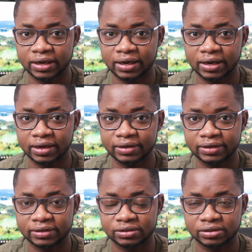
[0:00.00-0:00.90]
And
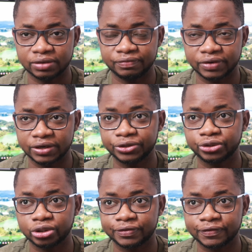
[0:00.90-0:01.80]
it's a very
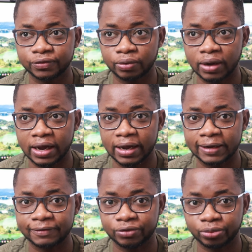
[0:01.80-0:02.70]
useful
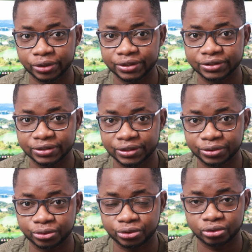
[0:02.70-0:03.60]
and rewarding
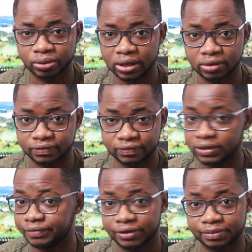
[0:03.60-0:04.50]
skill to have,
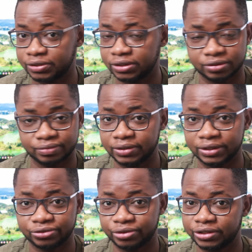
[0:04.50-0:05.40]
DevOps. It's
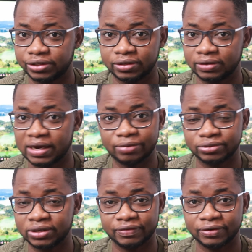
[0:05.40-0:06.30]
really interesting. I
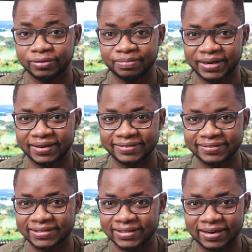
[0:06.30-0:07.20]
would never look back
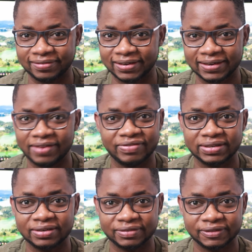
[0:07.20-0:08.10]
on this career, ever,
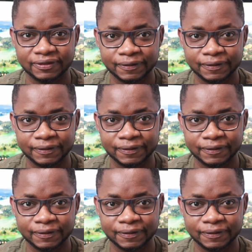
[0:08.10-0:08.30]
ever.